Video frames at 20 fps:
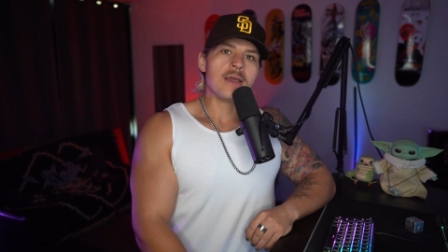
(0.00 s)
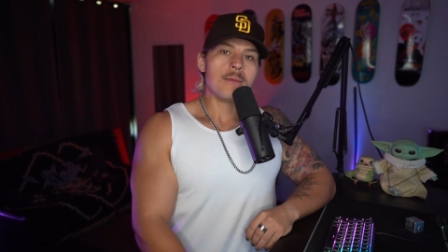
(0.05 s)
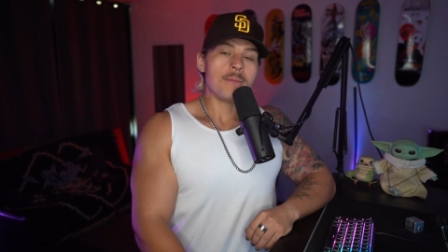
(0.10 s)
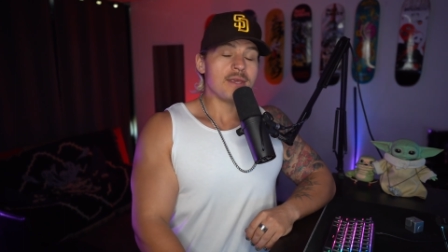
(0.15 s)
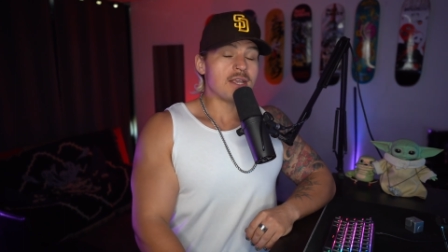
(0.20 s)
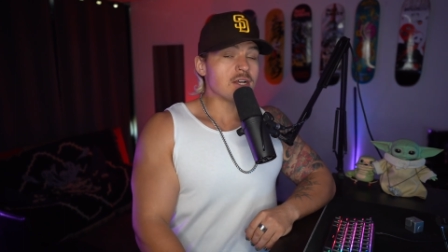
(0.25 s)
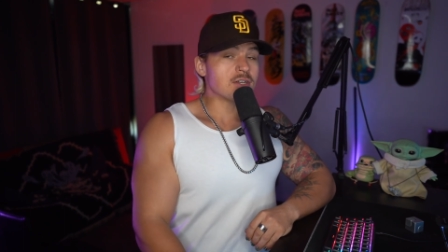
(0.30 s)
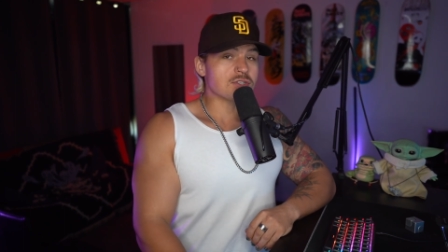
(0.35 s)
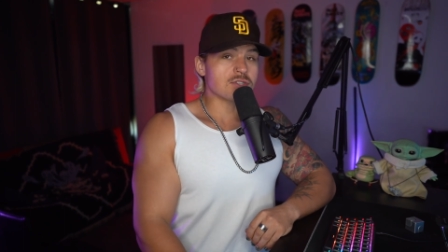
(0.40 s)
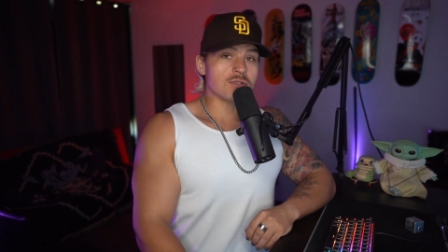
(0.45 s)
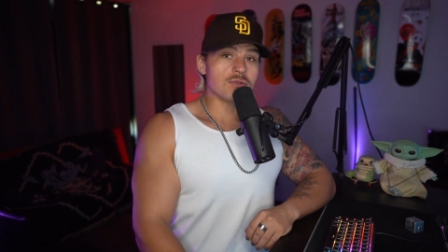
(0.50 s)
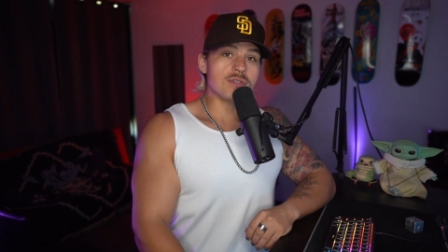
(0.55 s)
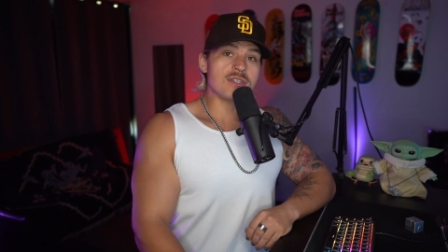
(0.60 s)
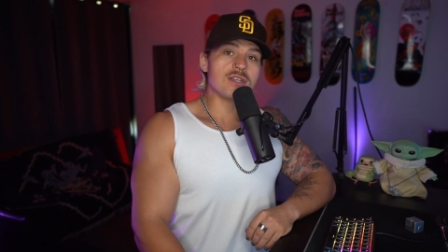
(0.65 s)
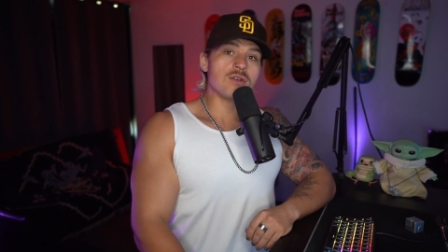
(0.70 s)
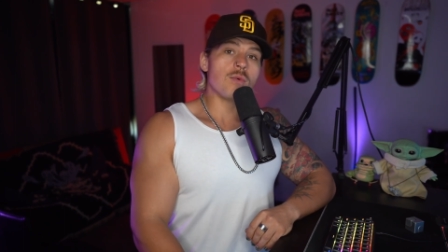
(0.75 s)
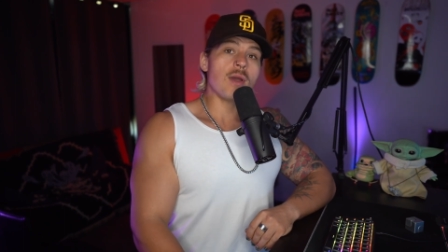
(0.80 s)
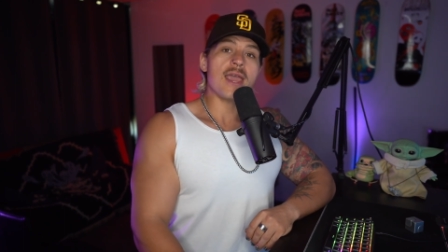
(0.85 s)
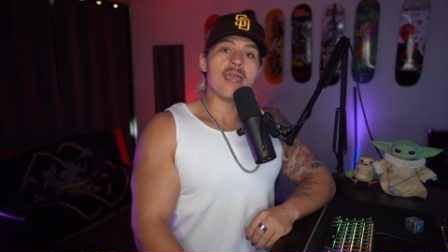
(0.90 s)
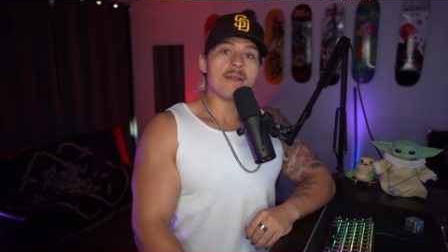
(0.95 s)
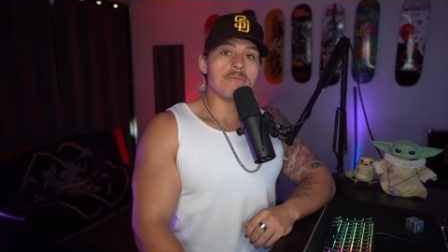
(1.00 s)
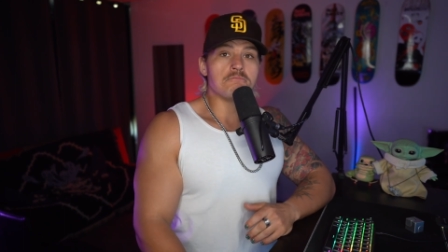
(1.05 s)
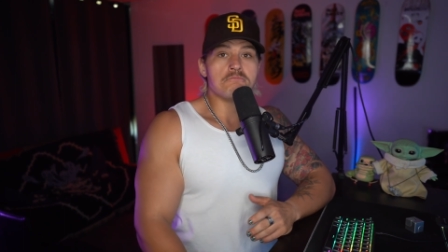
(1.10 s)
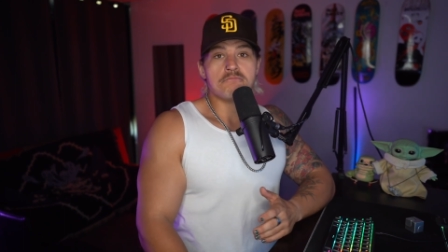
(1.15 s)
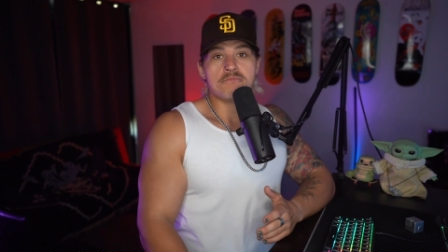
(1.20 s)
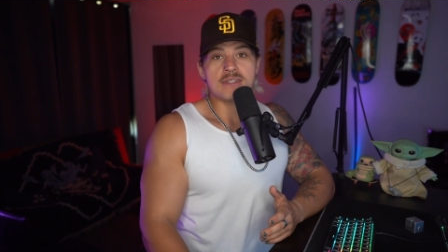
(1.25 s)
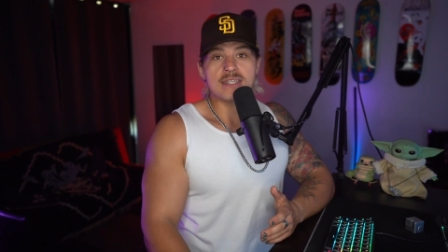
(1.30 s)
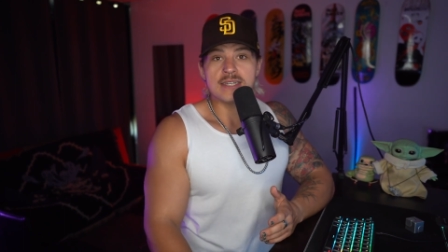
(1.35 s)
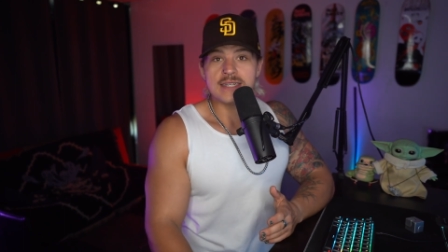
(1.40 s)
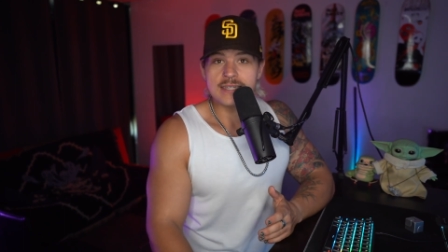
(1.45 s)
because losing weight
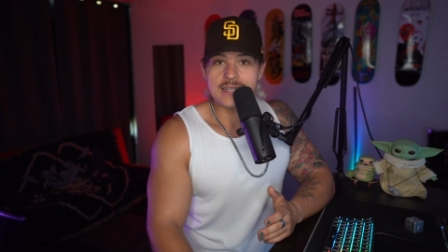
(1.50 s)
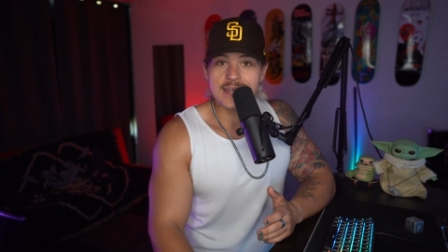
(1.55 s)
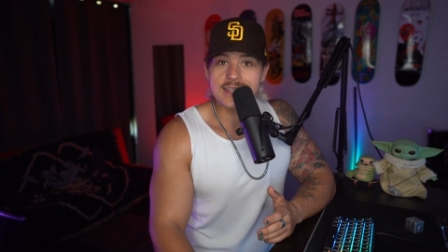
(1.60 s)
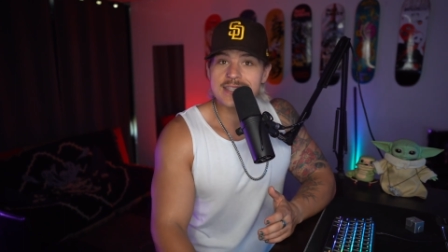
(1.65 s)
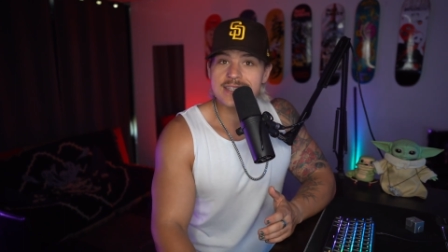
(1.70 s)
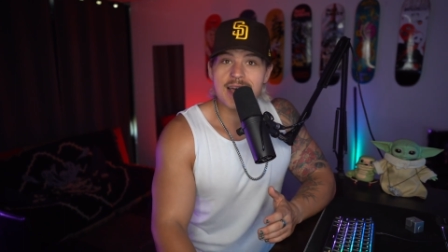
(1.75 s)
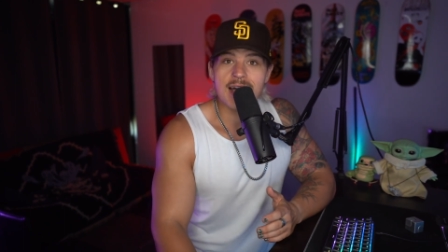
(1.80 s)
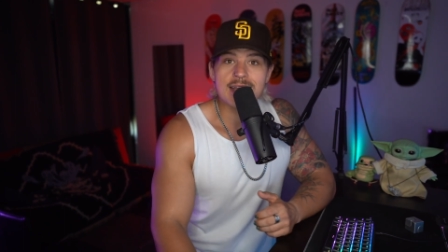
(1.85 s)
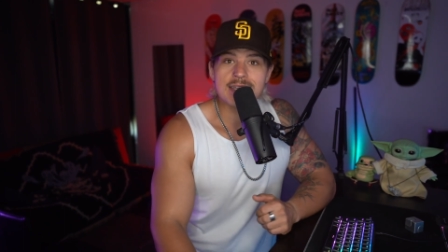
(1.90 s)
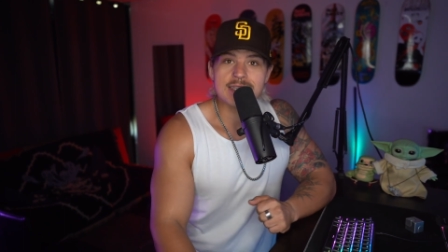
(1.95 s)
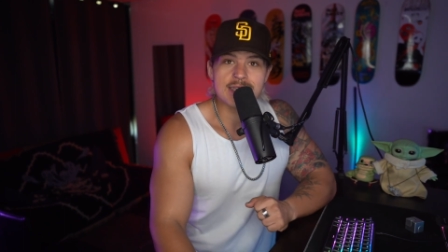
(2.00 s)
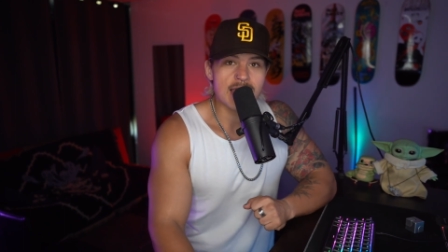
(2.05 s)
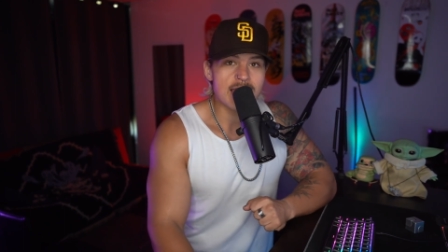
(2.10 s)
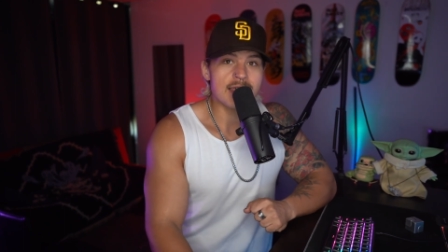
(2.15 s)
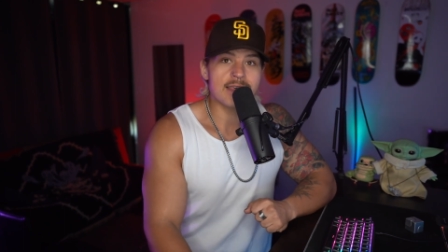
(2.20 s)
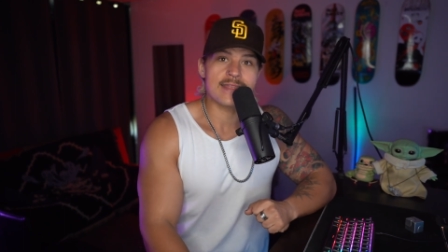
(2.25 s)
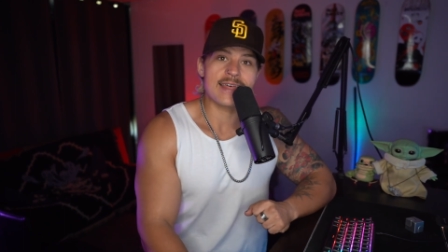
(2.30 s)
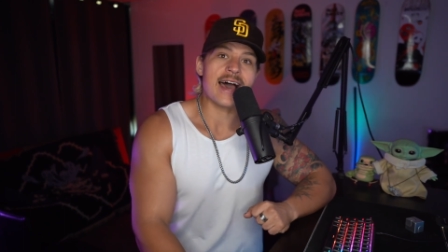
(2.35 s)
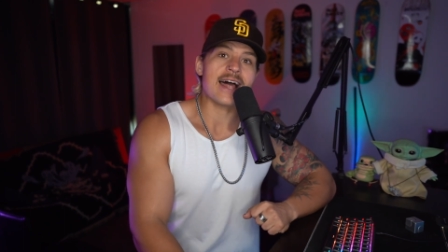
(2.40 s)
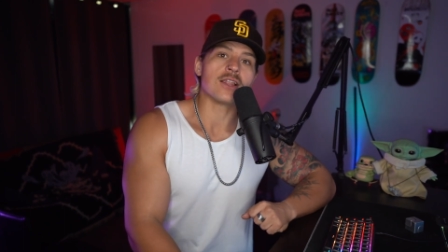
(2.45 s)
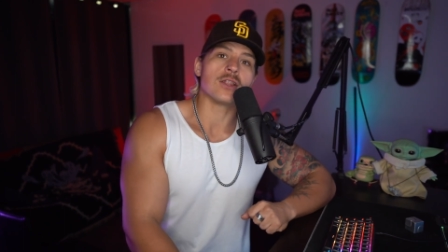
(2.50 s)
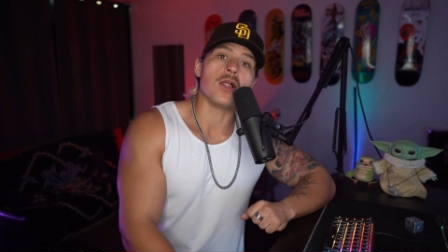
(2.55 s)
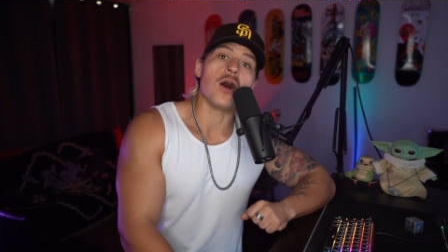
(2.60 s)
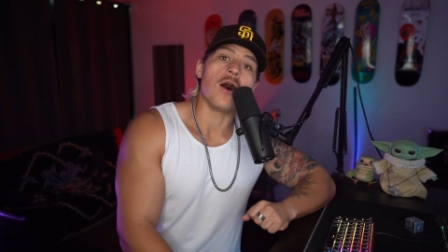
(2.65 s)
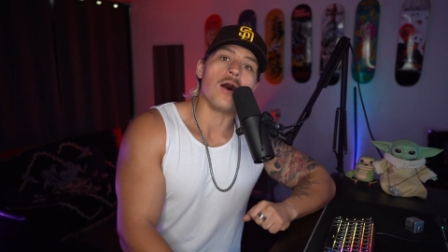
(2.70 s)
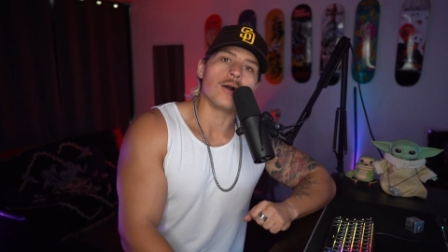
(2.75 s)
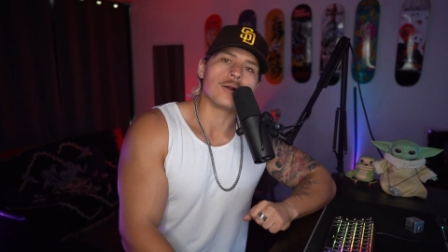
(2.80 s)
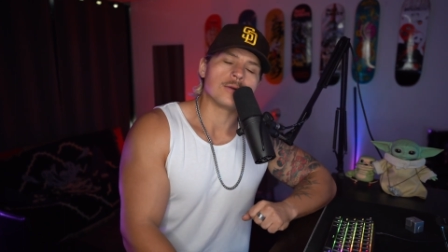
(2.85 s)
does not take that long,